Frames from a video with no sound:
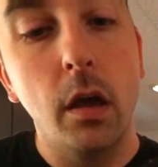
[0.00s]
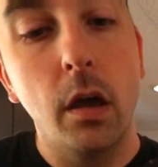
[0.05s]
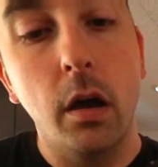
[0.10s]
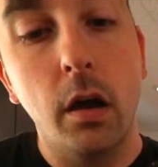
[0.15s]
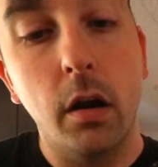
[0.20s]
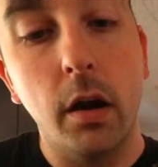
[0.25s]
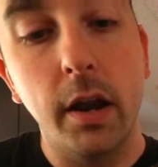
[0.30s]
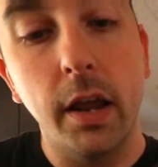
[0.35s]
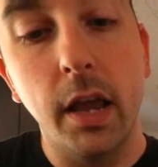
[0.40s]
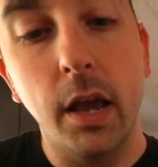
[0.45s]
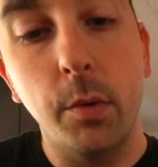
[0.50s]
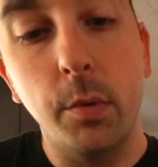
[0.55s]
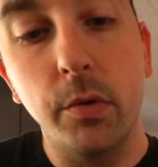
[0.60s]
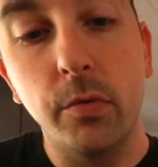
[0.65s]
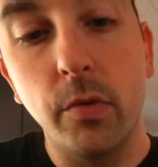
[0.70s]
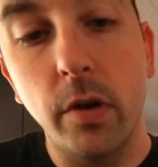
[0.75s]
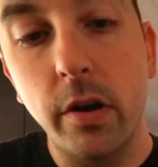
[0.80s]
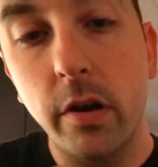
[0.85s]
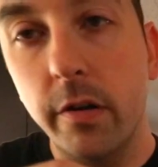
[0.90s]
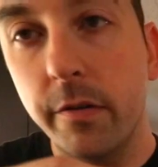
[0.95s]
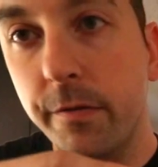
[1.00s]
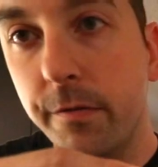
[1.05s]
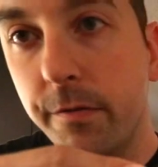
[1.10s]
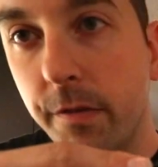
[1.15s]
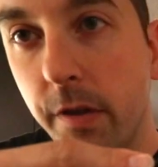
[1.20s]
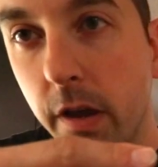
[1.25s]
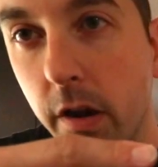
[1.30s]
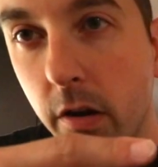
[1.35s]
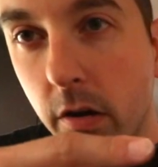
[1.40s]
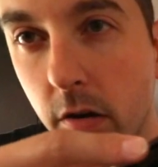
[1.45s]
all right, and we run our
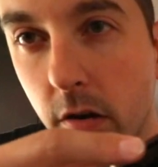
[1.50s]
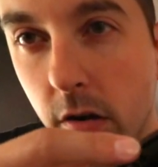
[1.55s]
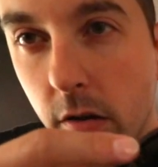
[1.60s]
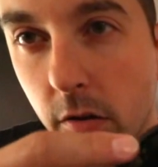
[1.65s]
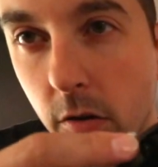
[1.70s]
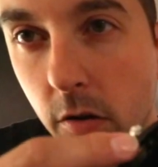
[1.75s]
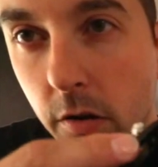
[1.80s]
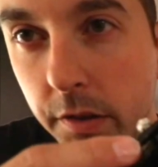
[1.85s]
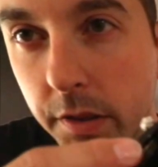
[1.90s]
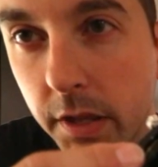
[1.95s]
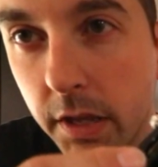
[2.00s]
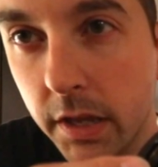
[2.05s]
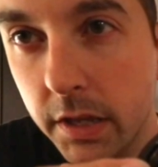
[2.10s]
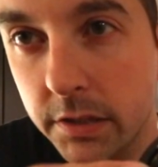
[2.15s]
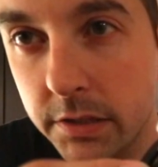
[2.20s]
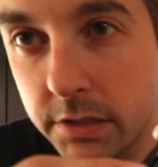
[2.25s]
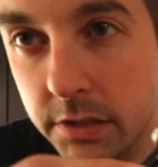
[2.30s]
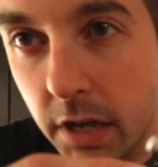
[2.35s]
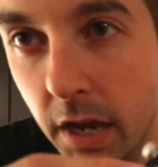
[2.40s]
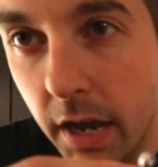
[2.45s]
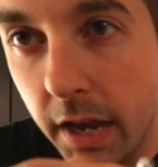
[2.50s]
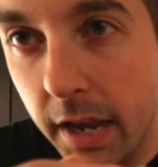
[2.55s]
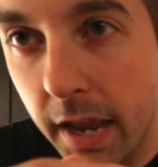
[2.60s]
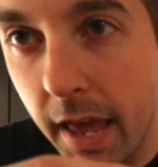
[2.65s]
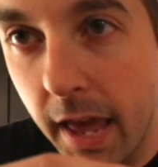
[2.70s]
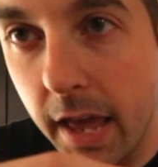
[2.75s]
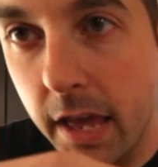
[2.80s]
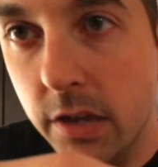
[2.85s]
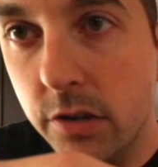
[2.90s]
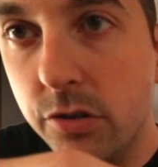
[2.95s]
finger along the inside
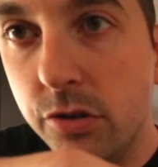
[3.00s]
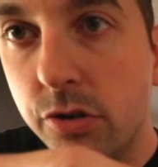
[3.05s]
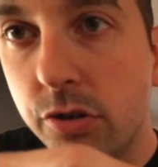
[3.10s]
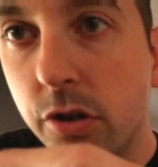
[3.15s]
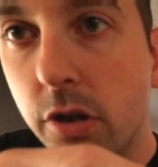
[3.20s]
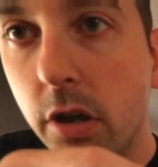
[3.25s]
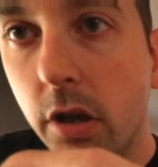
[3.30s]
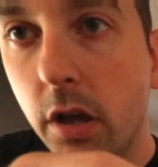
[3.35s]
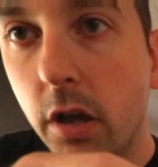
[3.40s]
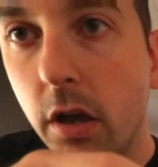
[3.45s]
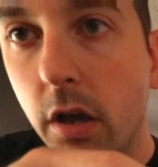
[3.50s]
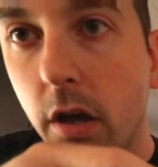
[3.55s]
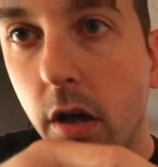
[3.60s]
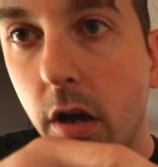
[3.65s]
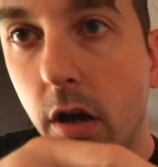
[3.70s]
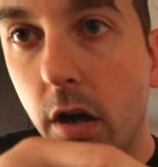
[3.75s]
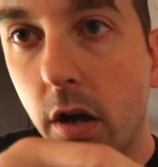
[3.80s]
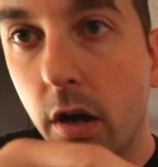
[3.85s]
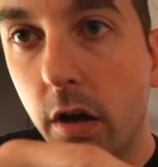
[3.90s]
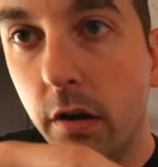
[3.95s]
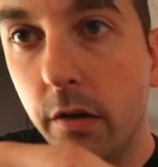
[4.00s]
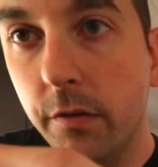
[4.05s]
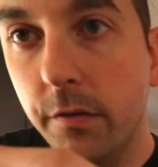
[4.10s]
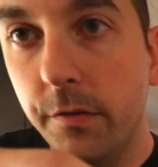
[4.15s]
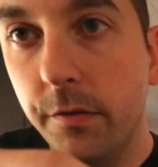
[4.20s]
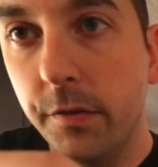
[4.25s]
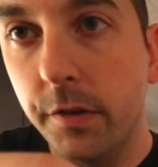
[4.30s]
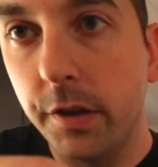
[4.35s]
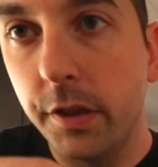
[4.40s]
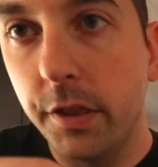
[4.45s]
edge
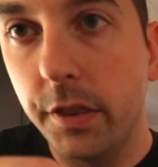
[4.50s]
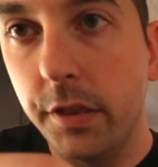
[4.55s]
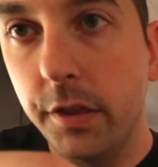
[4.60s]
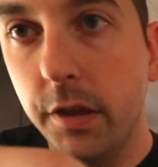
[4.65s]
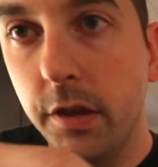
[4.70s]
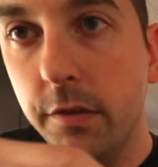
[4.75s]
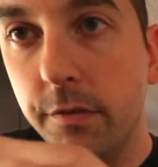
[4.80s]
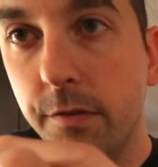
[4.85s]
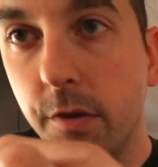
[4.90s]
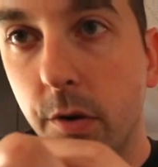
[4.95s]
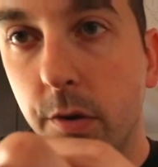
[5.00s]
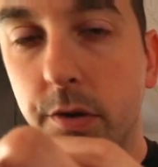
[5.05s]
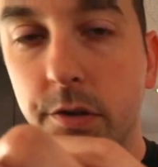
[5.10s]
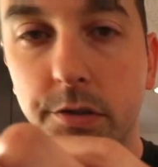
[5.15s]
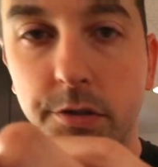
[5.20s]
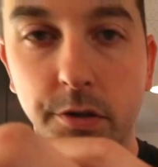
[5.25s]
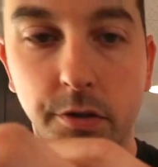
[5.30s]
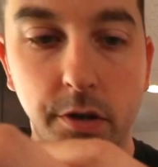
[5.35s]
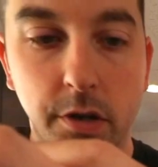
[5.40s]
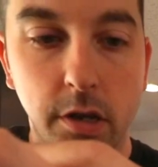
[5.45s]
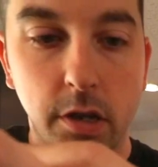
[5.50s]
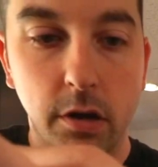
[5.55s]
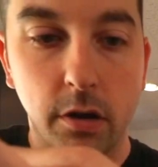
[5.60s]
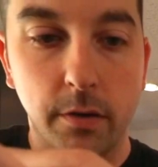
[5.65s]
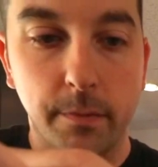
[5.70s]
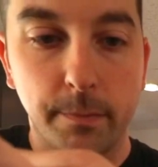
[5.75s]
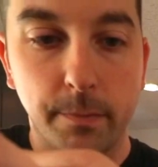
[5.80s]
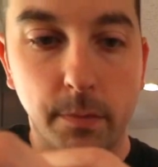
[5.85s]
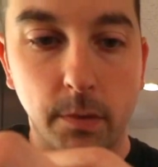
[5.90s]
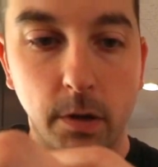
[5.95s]
of the focuser here.